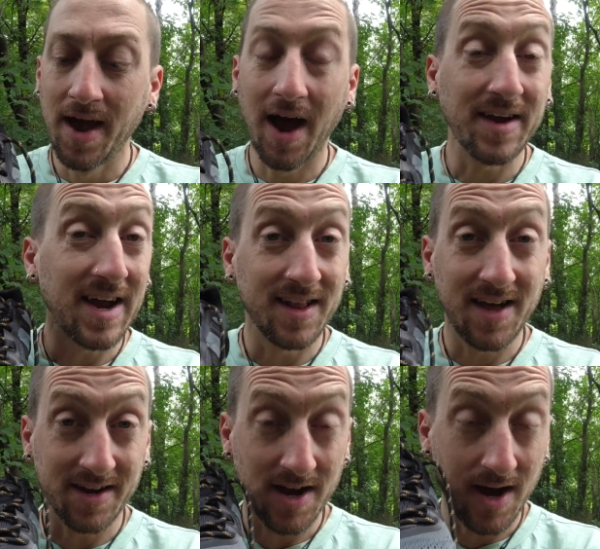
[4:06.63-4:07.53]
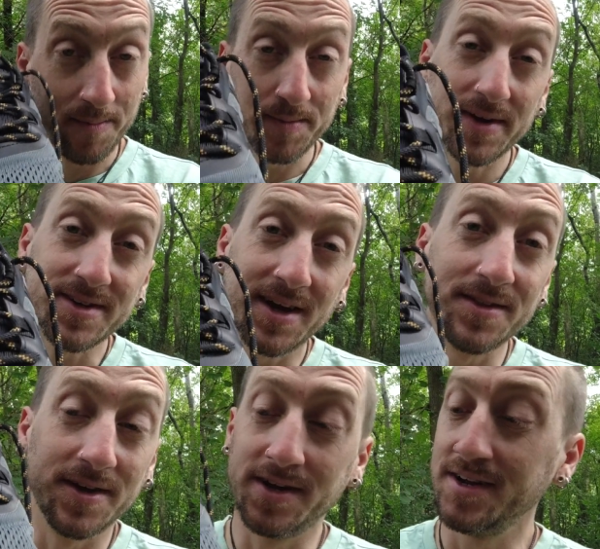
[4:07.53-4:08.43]
I got a lot of compliments on
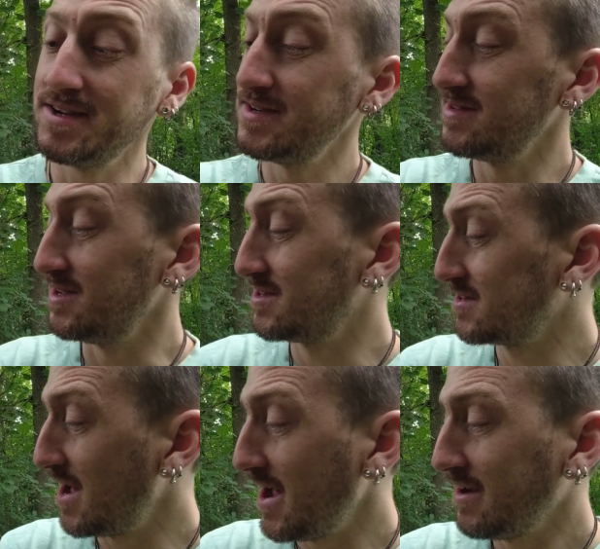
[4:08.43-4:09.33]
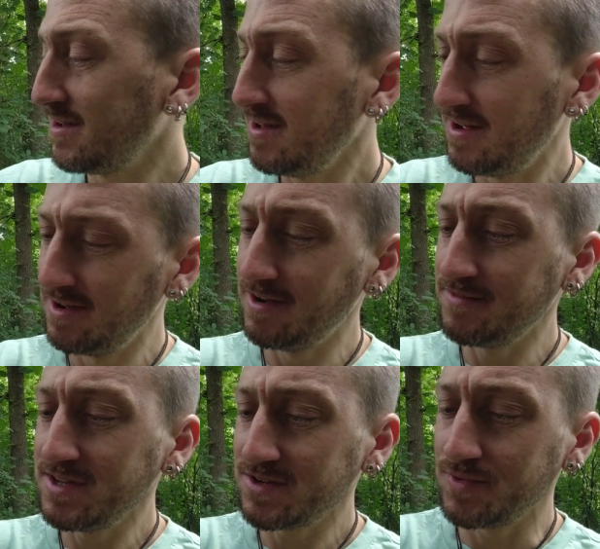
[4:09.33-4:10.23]
the style
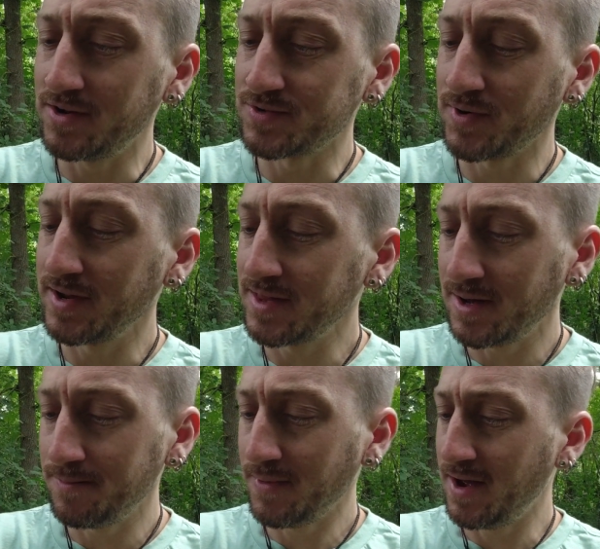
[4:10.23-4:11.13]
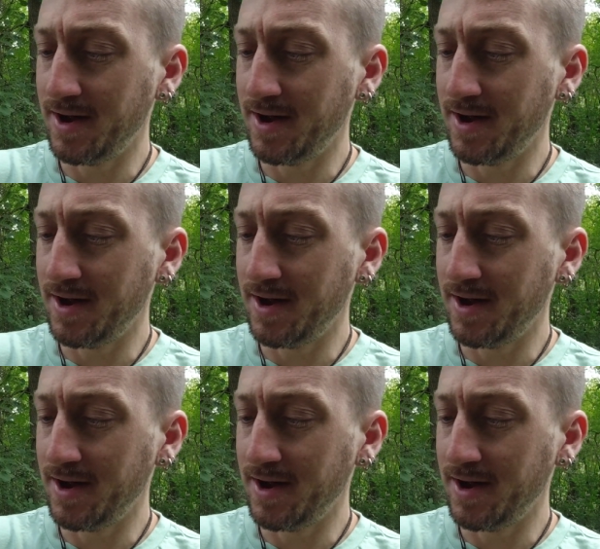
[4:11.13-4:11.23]
of this when I was wearing them.